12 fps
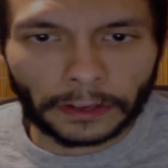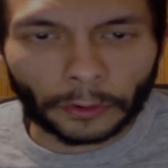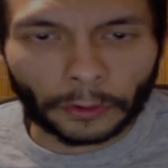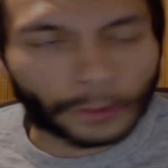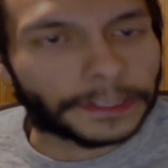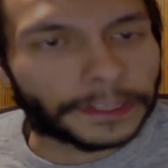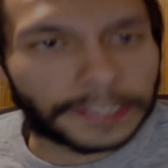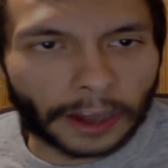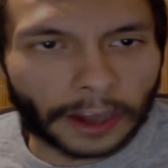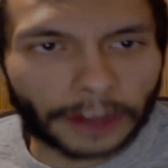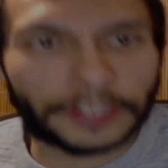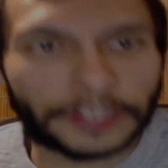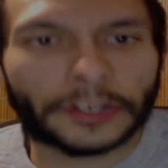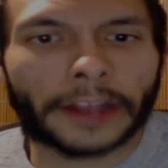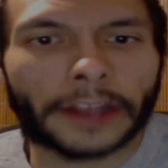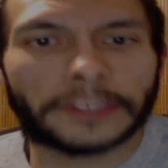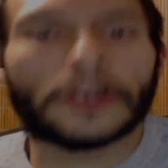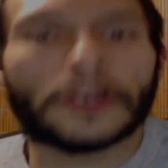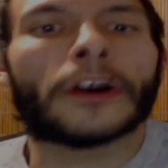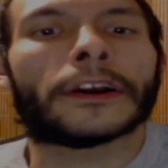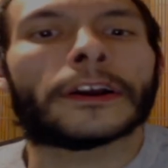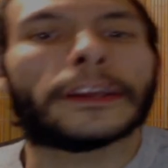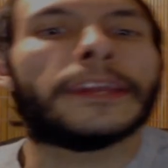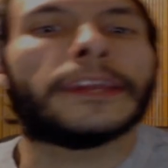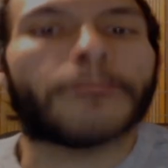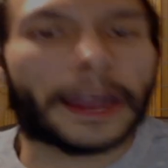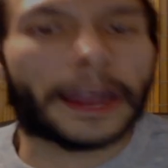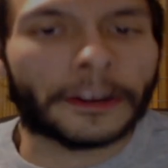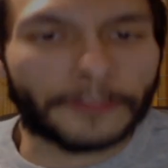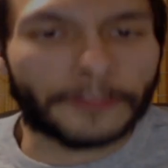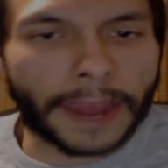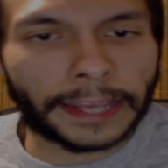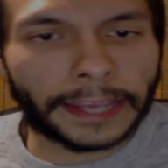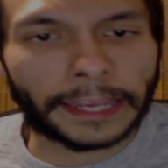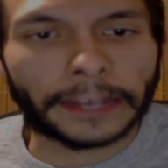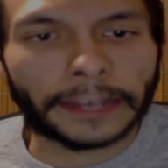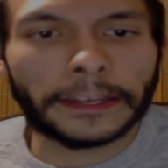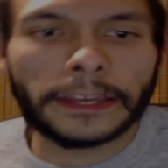or these constructs are in my own making.